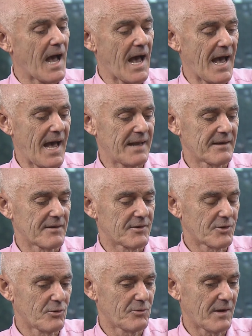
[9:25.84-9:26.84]
And
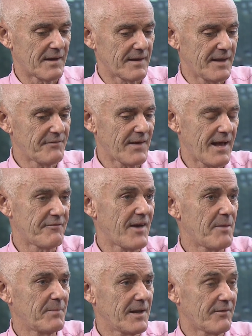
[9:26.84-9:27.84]
so if a
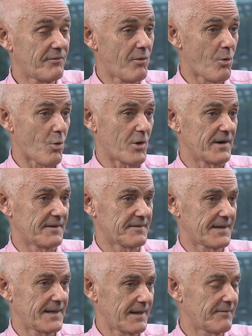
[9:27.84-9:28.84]
family of 4 is
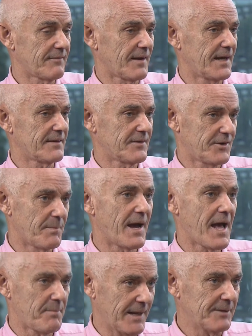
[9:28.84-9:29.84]
taking a flight to
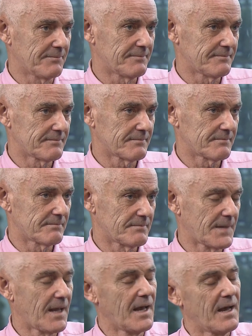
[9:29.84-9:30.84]
Miami,
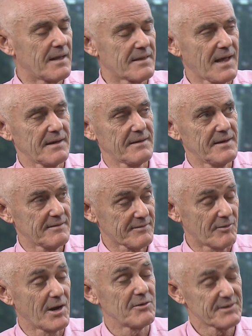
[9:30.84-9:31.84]
that is
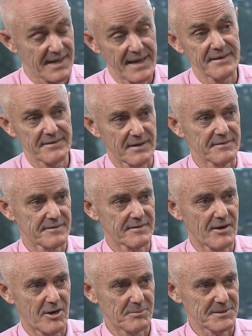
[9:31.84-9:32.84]
around 10 tons of
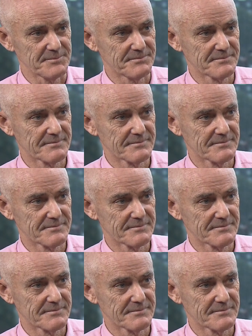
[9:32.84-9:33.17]
carbon.